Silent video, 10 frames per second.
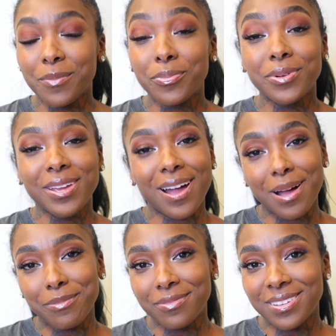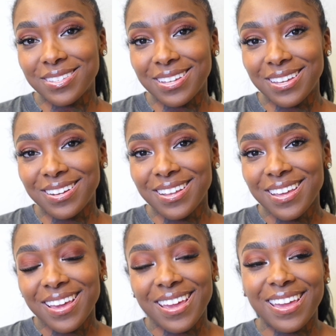pre-op visit,
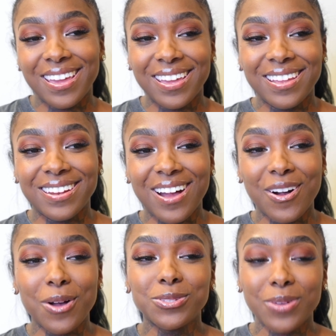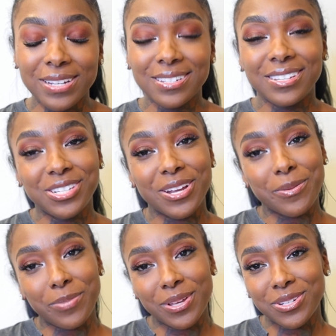and I'll also actually
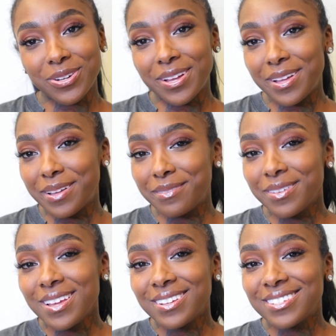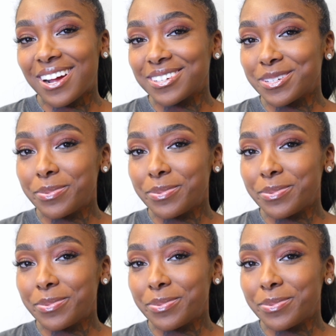share a picture of Dr.